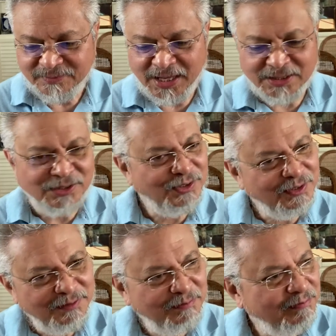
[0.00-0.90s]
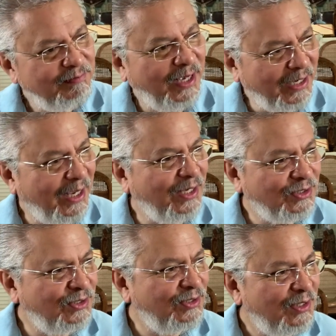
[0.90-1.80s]
That is, I
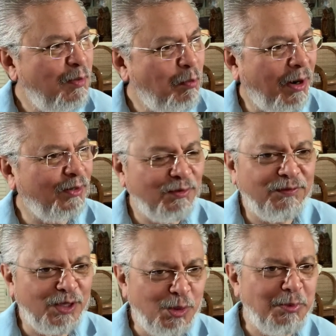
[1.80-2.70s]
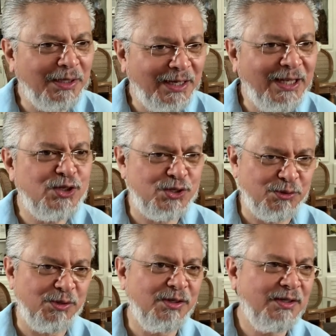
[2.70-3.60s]
guess, part of human
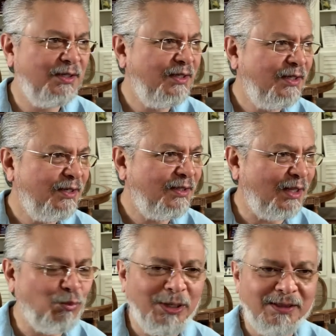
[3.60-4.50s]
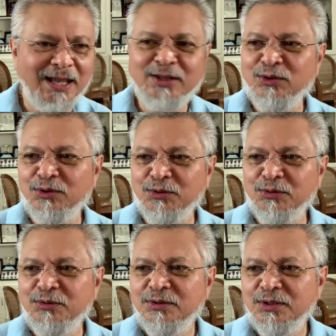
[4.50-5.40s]
nature that we tend
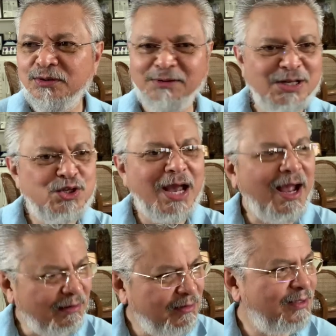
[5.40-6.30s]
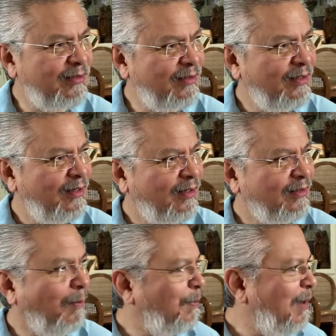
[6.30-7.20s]
to reject
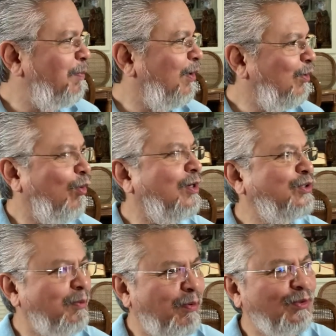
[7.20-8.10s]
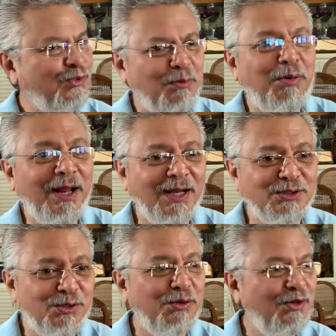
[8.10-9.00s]
the people who are supposed to bring
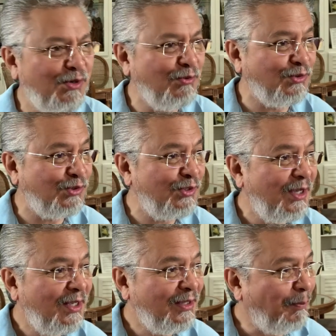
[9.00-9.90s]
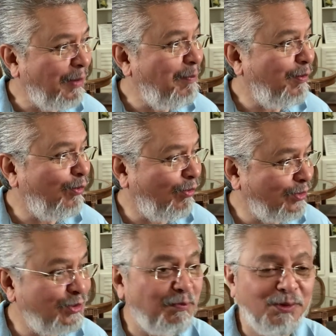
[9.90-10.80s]
us good news, the people who
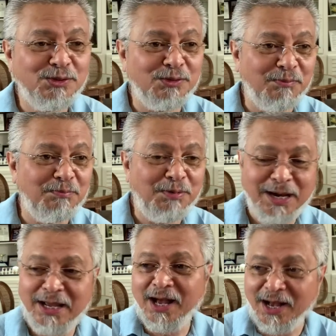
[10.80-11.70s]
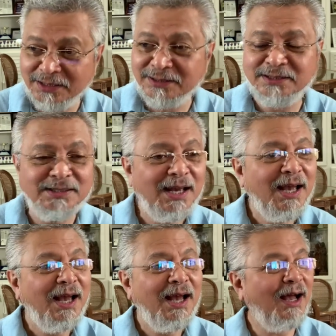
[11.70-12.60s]
are supposed to bring us,
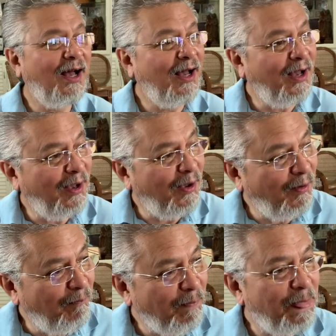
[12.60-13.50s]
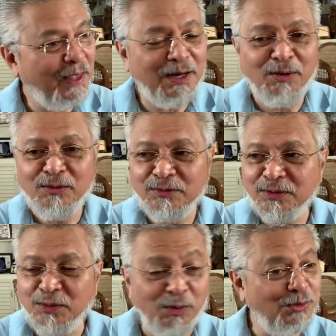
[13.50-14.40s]
um, you know,
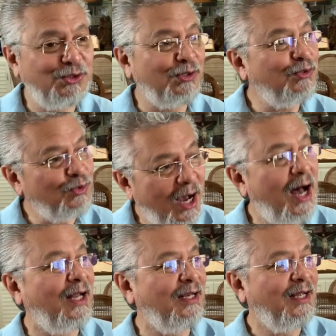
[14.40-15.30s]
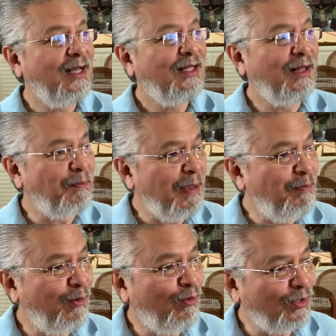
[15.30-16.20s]
closer to God, the
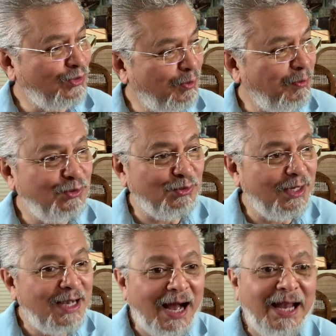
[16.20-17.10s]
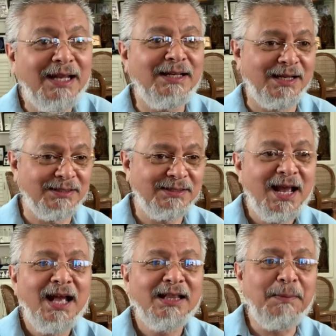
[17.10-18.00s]
people who are supposed to guide us,
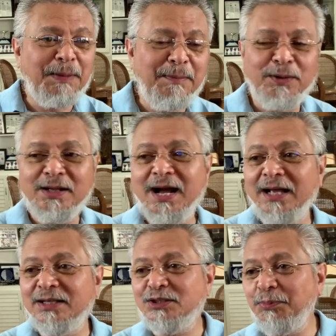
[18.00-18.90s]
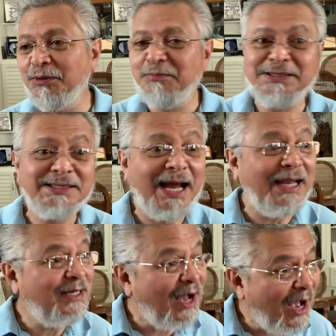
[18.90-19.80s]
the people God has put
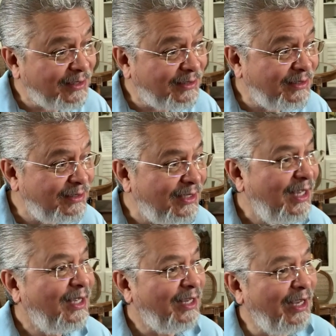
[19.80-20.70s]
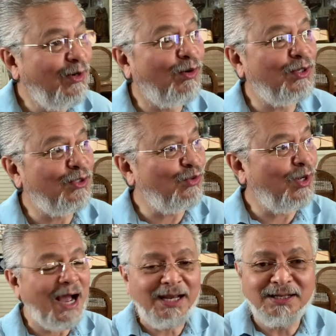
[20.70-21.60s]
beside us in order
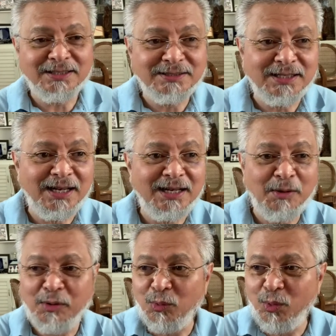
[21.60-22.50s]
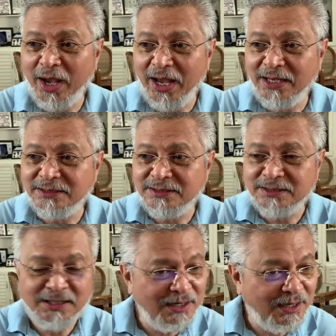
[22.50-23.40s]
guide us in our
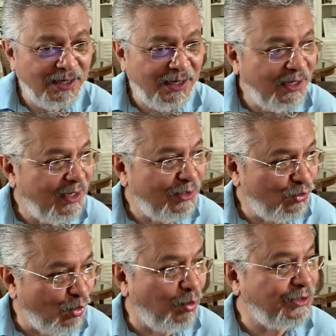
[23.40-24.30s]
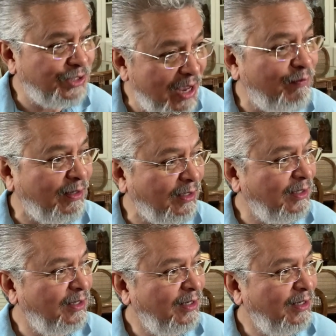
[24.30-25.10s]
ways towards heaven.